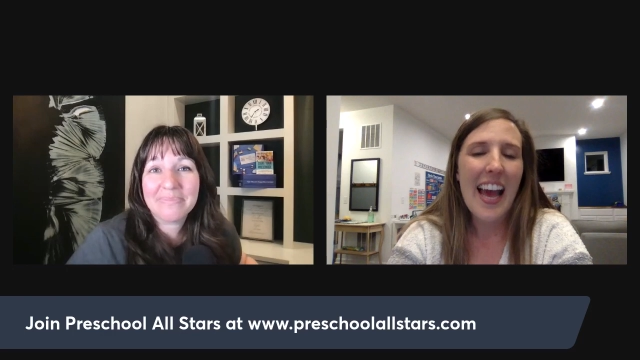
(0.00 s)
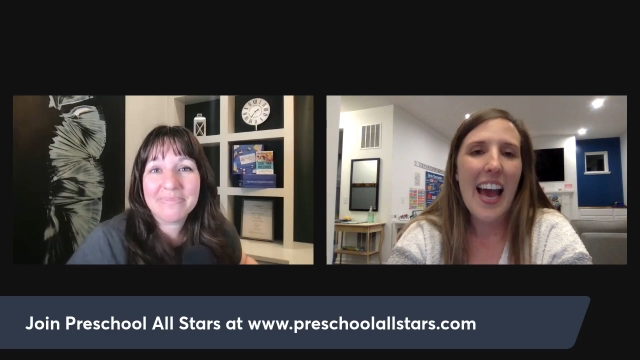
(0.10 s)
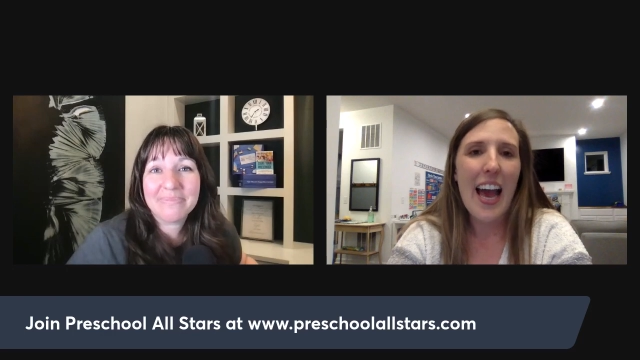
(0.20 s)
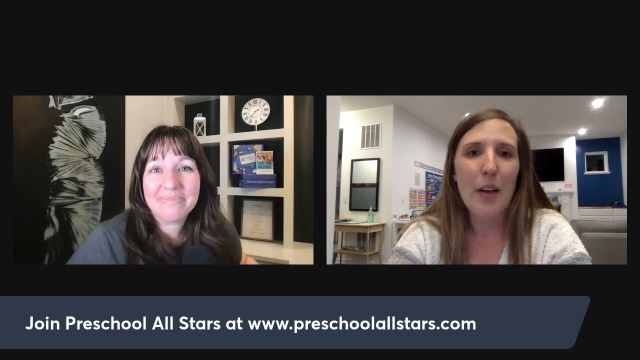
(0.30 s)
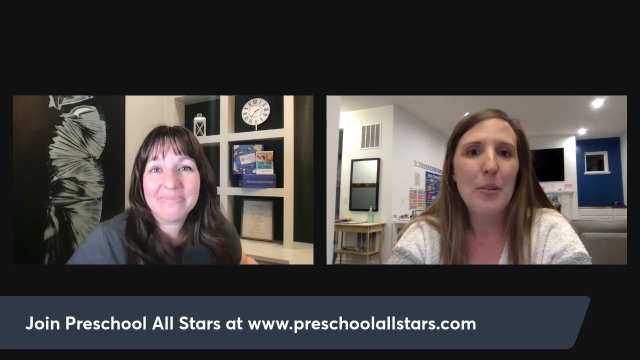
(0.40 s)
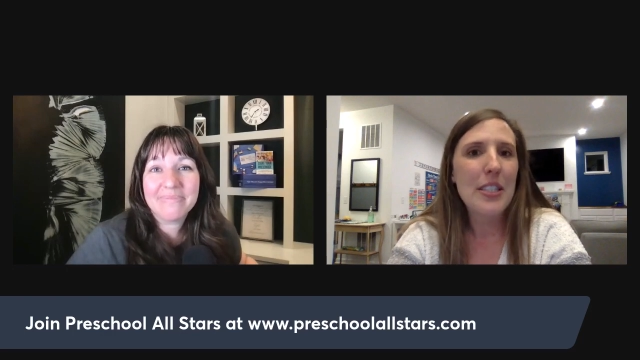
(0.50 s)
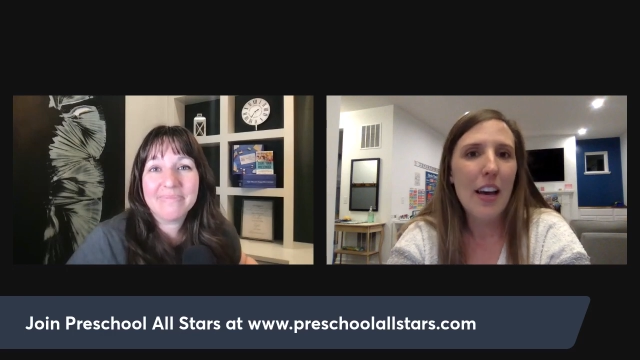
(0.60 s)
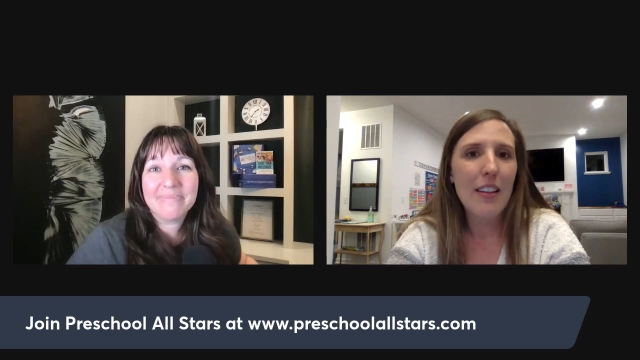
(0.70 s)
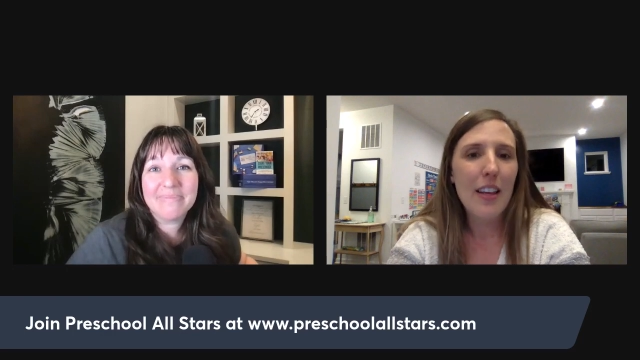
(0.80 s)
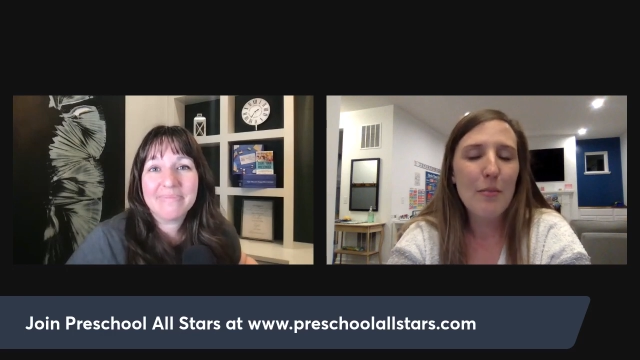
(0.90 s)
Speaker 1: I would
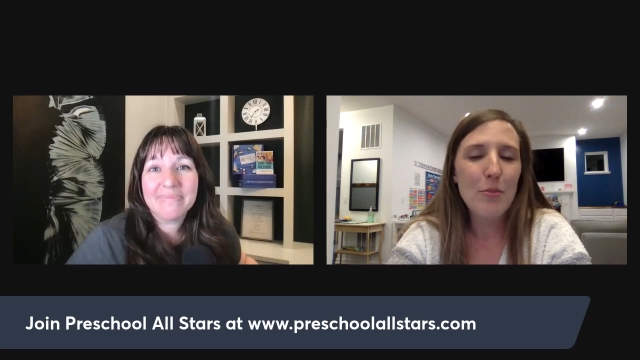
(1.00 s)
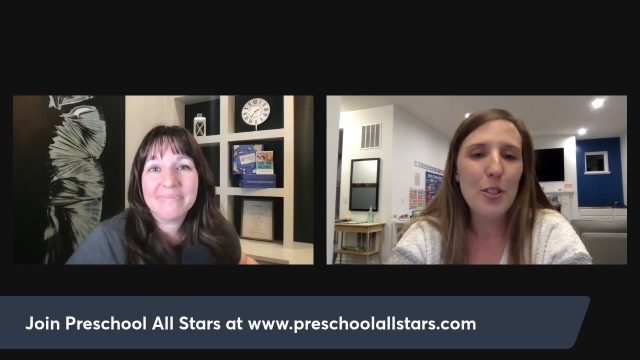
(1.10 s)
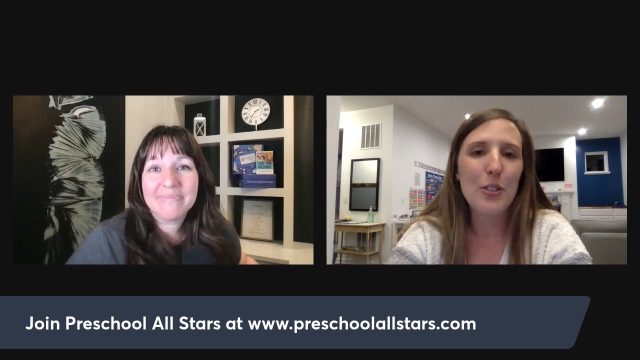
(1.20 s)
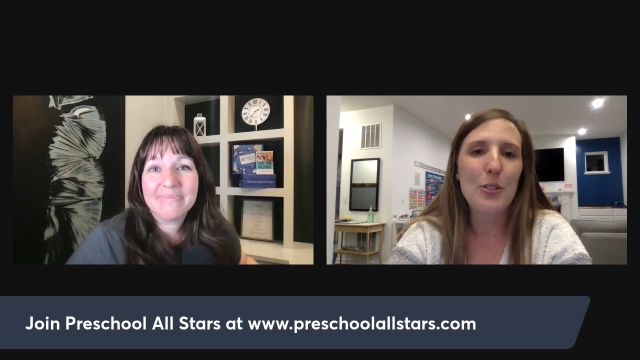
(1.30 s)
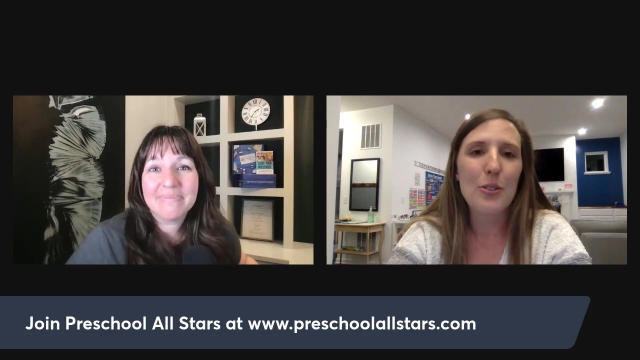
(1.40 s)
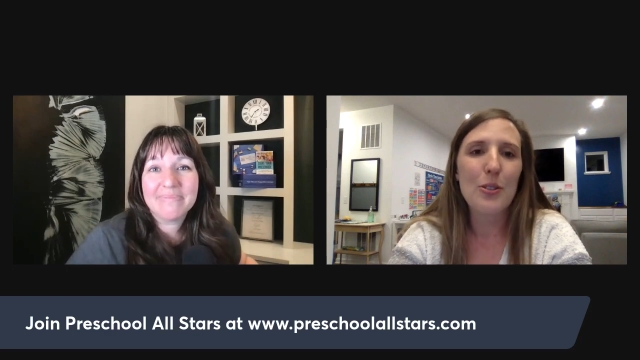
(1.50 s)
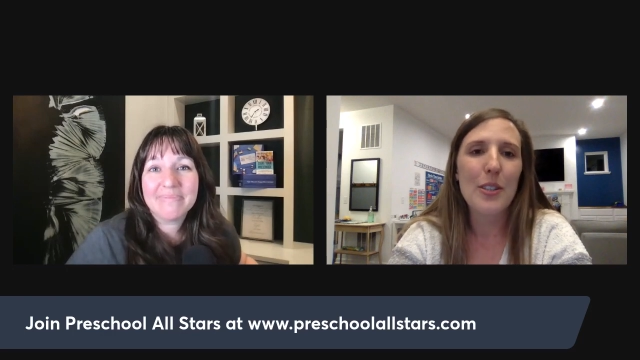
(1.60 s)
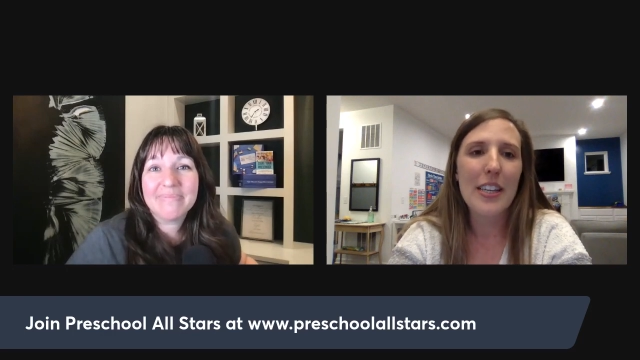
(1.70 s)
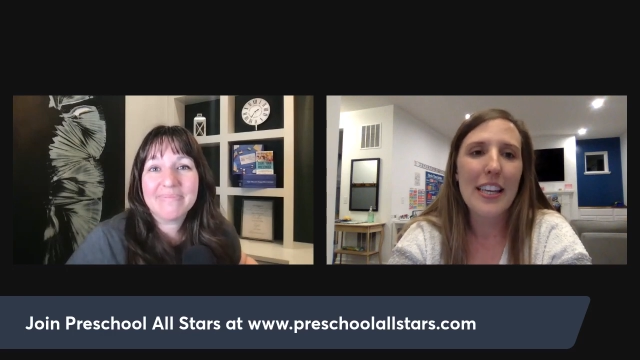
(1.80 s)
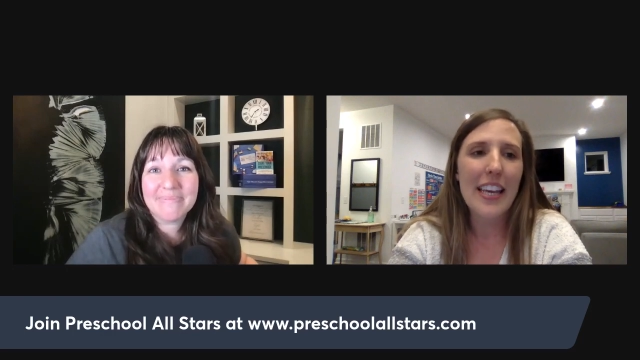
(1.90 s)
tell them
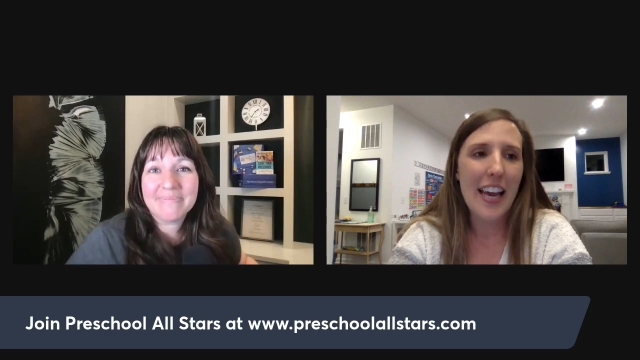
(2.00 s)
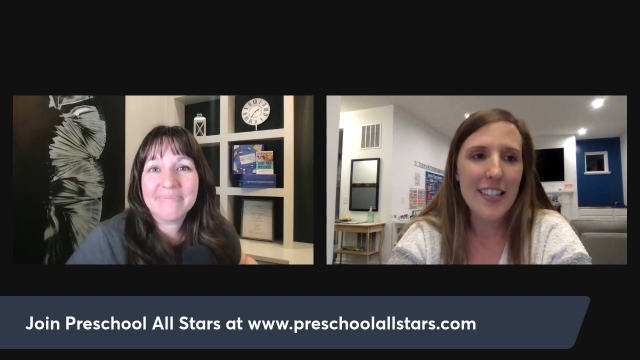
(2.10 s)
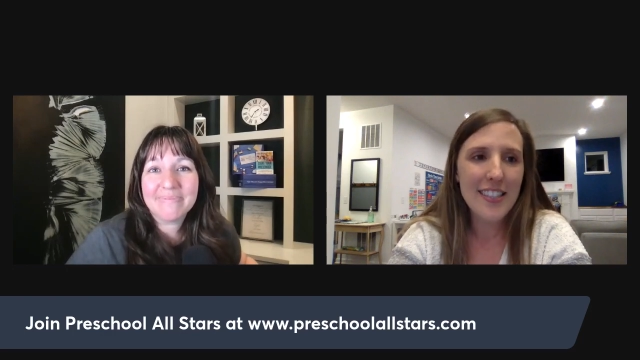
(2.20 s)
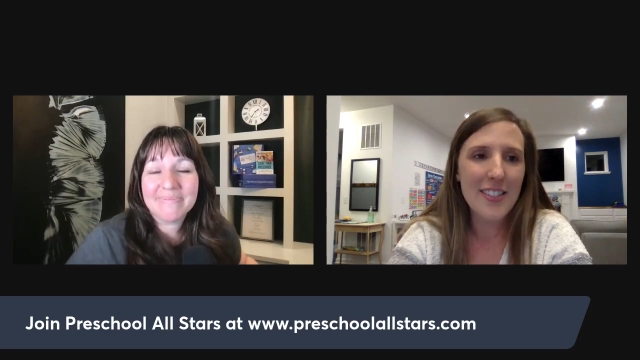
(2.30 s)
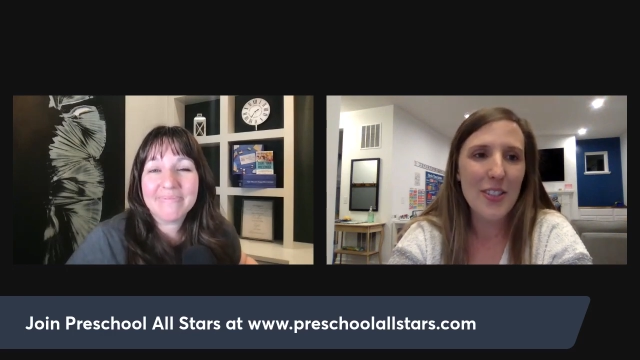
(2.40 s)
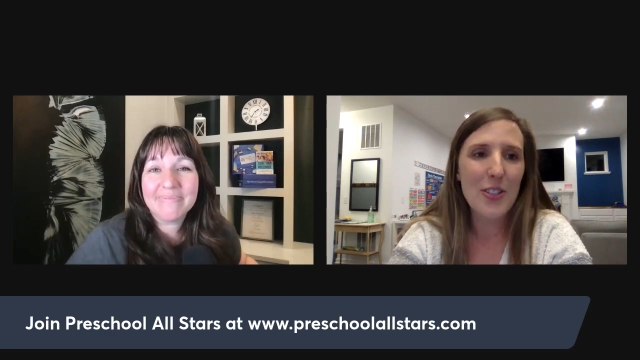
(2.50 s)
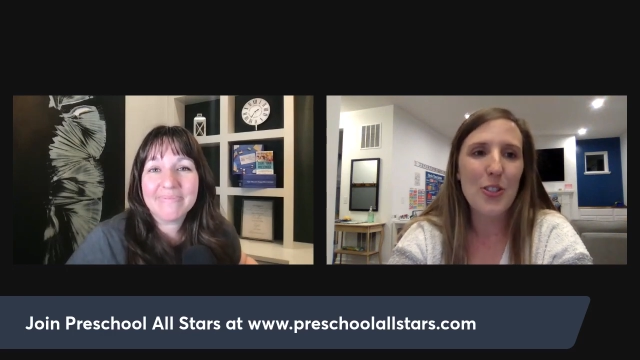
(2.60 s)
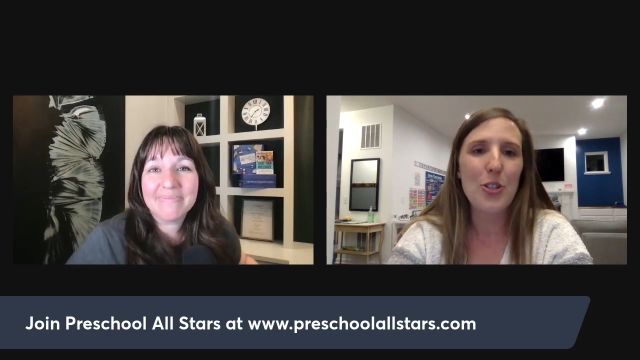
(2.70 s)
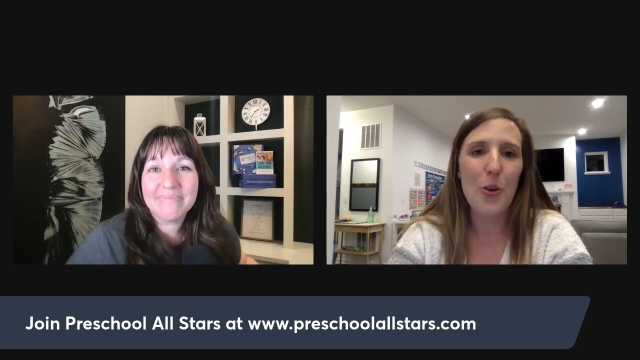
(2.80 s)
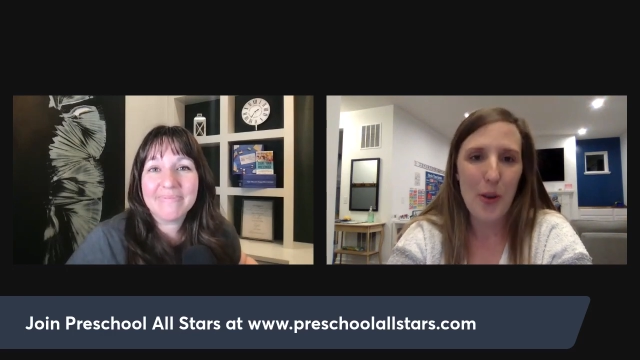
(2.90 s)
to, yes,
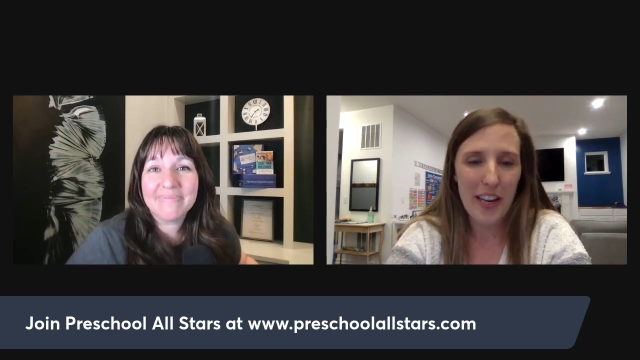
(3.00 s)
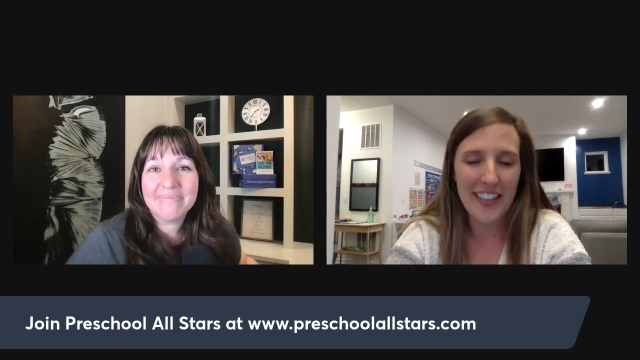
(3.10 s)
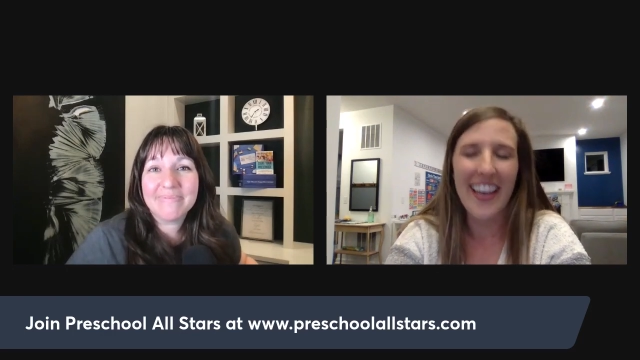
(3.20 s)
join.